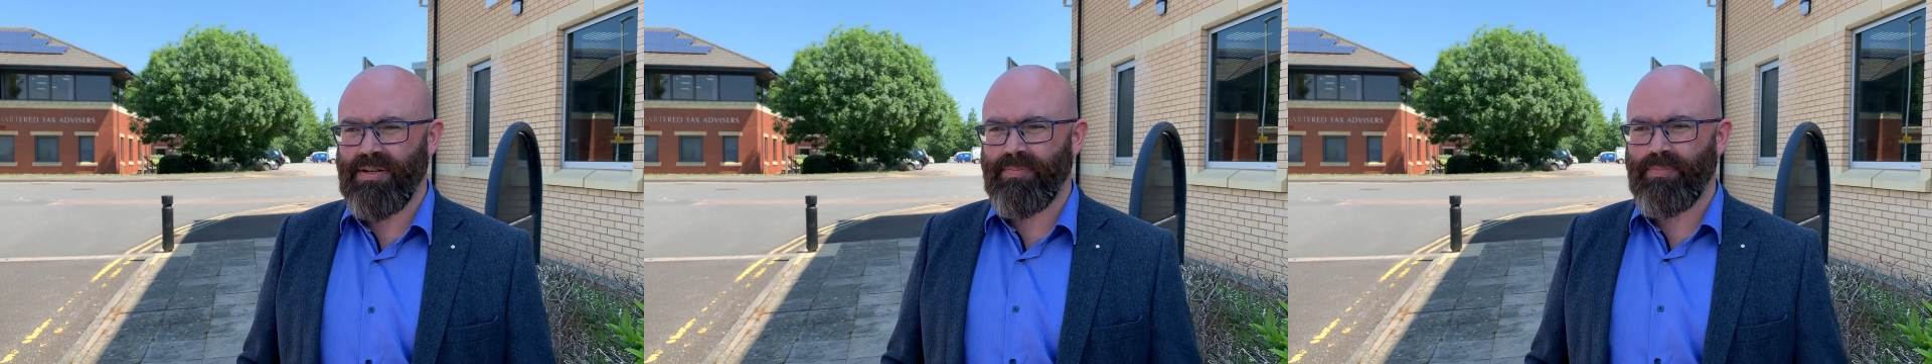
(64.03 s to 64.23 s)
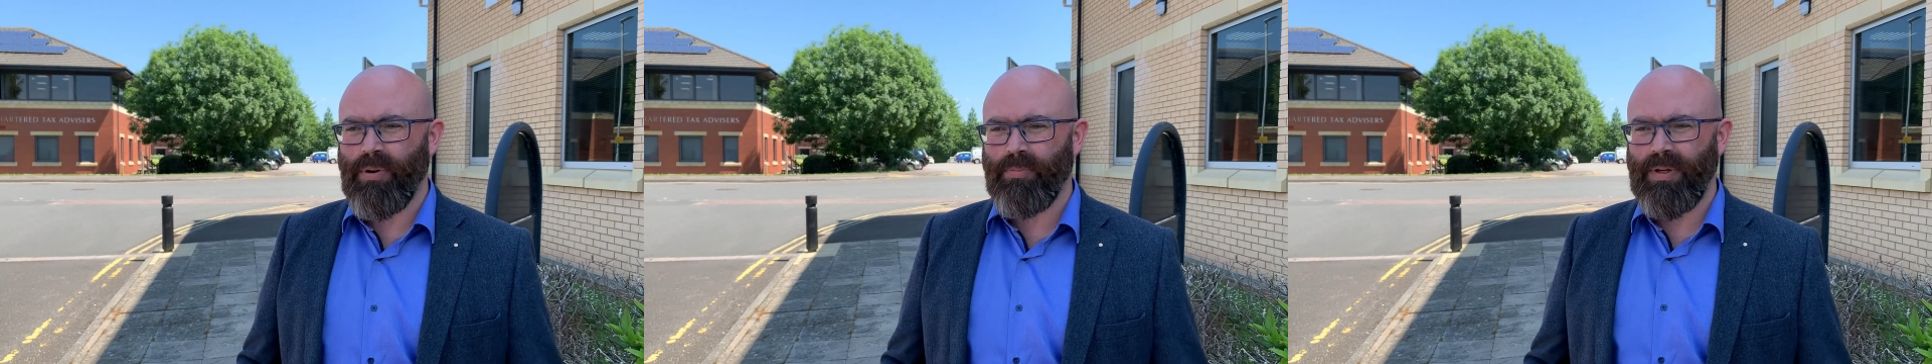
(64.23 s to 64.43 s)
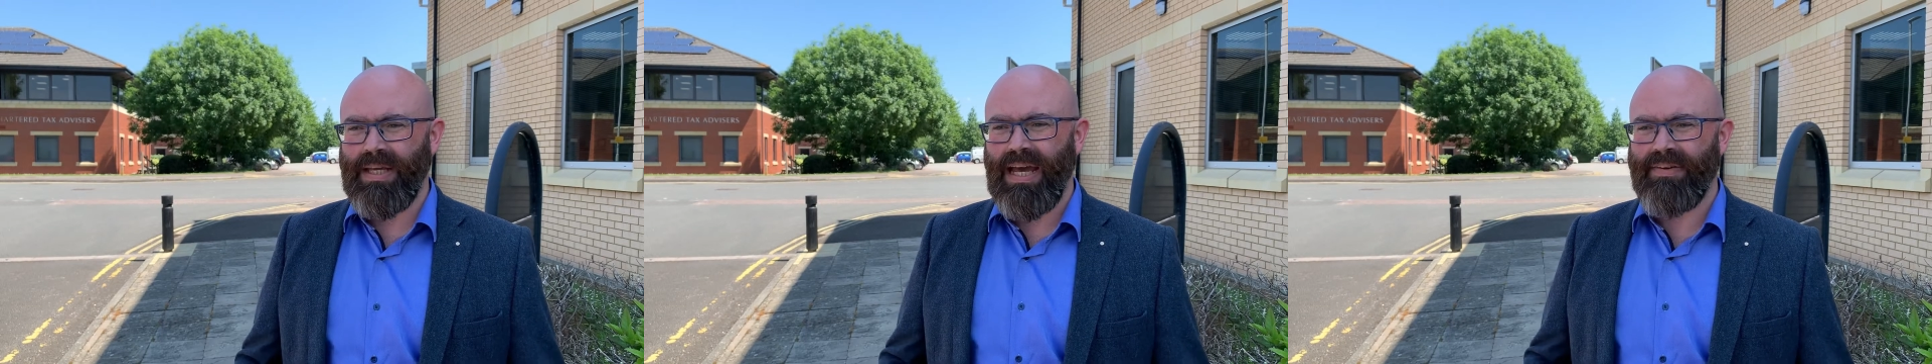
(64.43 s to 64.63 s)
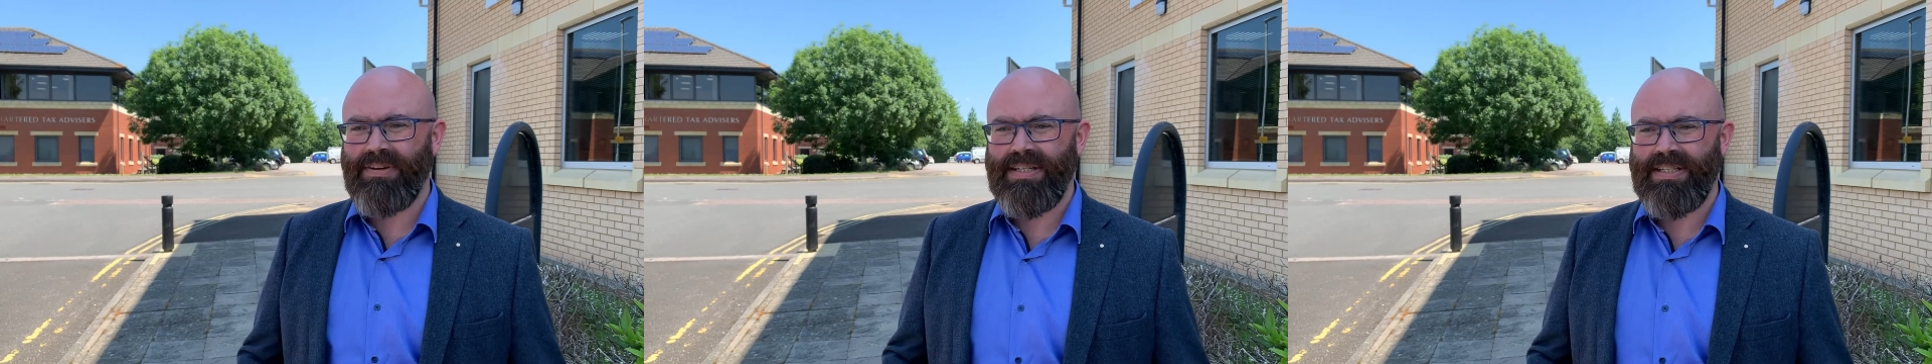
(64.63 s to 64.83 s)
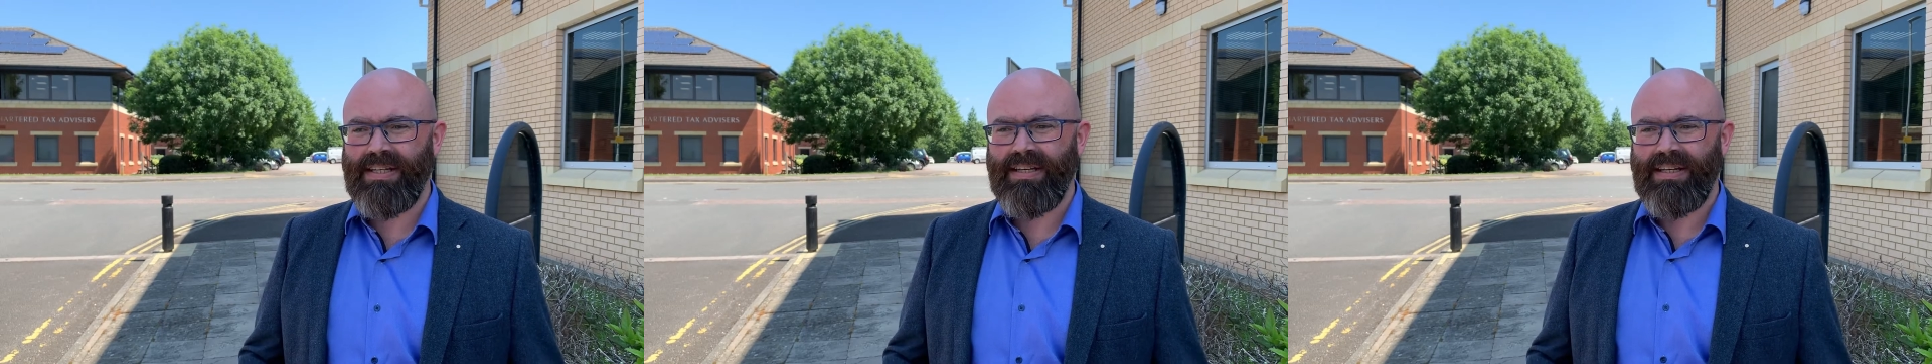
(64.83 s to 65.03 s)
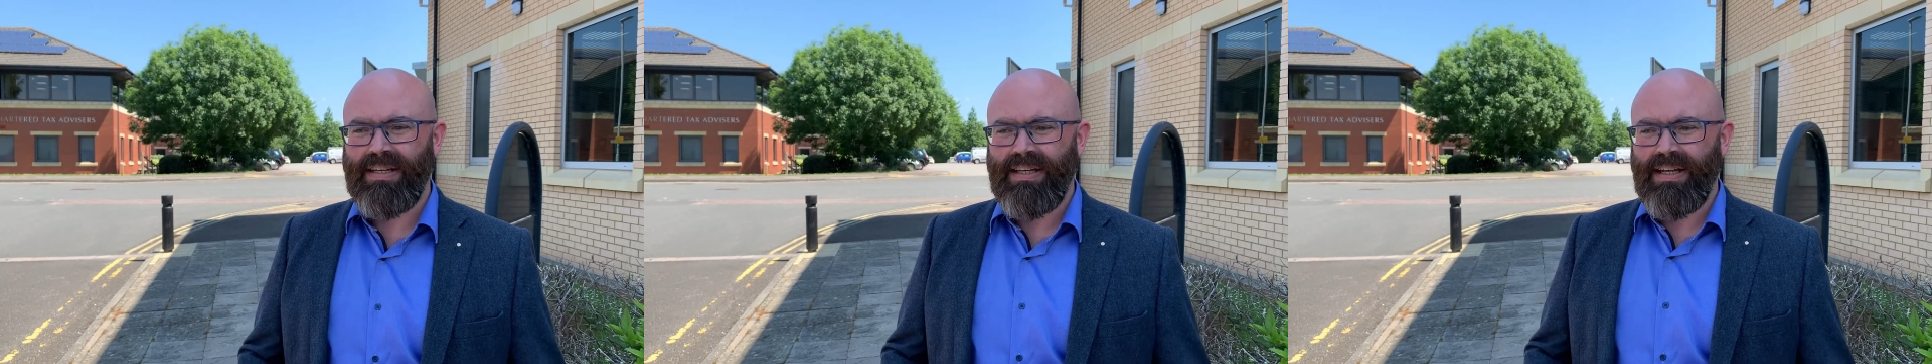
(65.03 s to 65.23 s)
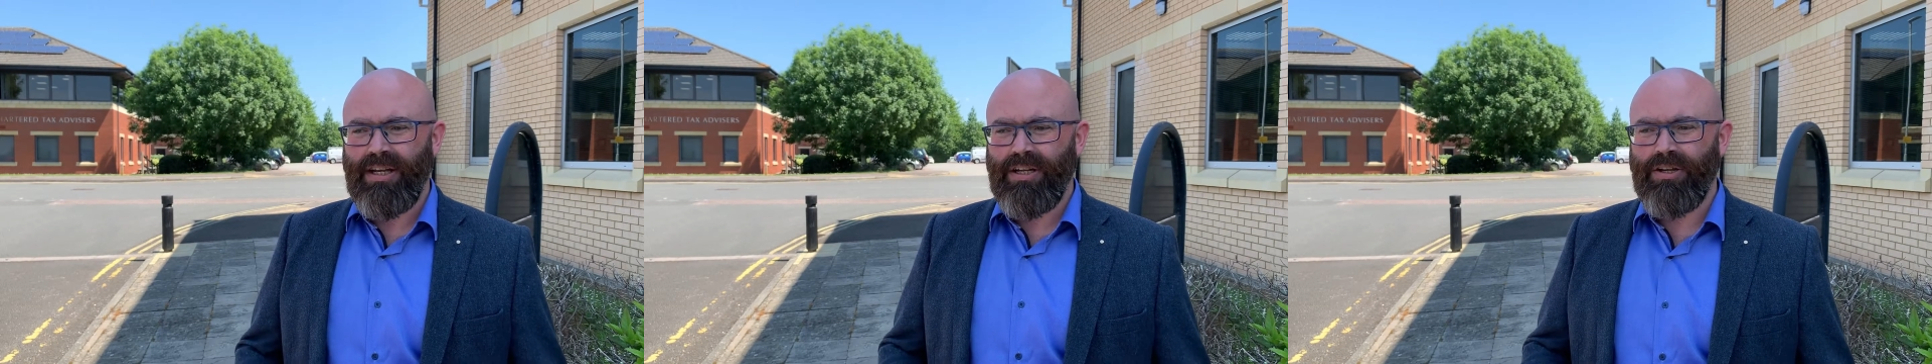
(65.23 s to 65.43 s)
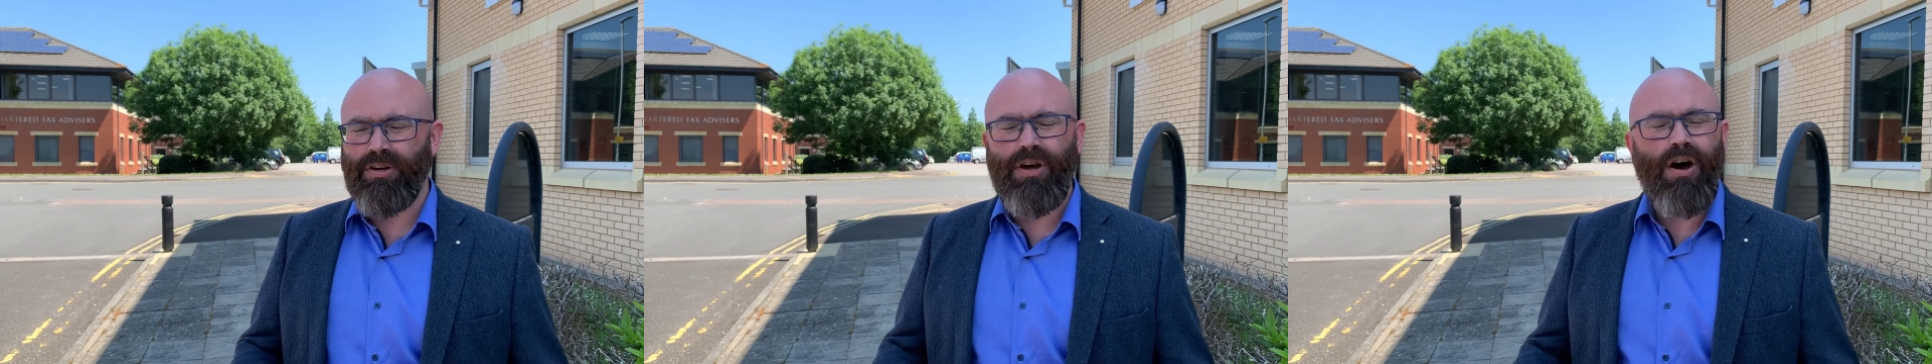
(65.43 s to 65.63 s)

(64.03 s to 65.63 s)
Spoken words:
probably having to look